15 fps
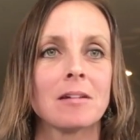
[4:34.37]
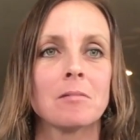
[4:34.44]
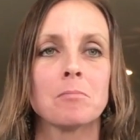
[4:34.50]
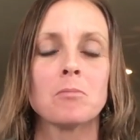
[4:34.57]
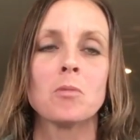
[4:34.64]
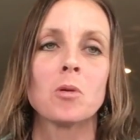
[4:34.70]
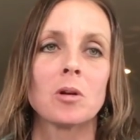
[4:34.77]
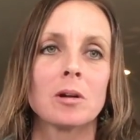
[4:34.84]

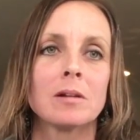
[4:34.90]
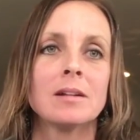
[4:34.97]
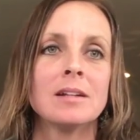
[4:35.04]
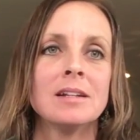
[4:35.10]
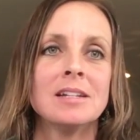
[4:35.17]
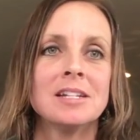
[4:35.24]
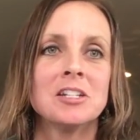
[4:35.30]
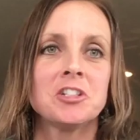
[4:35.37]
more
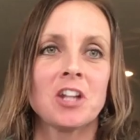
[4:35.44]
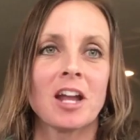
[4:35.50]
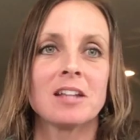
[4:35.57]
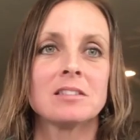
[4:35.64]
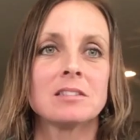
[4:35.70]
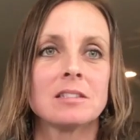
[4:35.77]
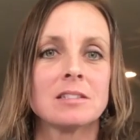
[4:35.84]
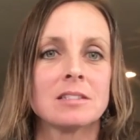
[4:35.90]

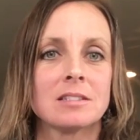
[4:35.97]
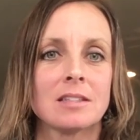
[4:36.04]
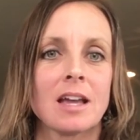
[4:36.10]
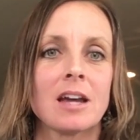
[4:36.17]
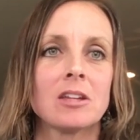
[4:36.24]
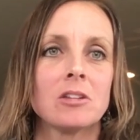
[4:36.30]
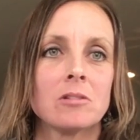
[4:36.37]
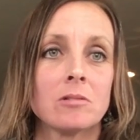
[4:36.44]
chances
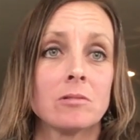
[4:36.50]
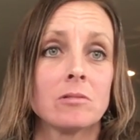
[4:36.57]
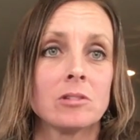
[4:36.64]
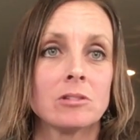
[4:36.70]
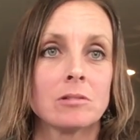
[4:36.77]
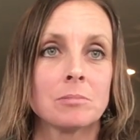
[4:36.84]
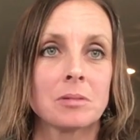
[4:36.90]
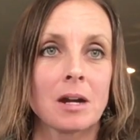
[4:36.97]
that
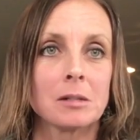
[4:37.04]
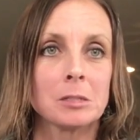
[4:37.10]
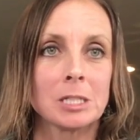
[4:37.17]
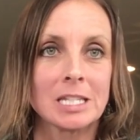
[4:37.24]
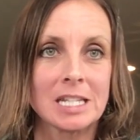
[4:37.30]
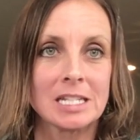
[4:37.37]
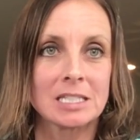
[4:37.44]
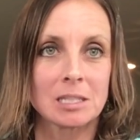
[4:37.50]
you'll probably
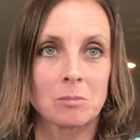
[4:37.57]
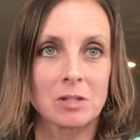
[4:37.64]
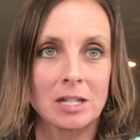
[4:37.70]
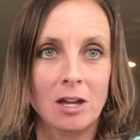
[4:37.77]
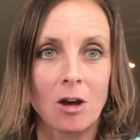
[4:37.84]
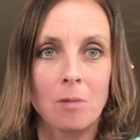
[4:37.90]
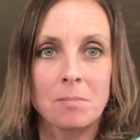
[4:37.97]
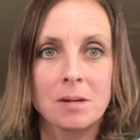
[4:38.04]
need someone to
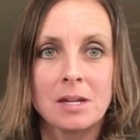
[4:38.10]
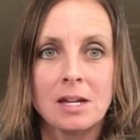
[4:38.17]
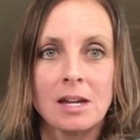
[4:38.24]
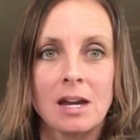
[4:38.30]
help.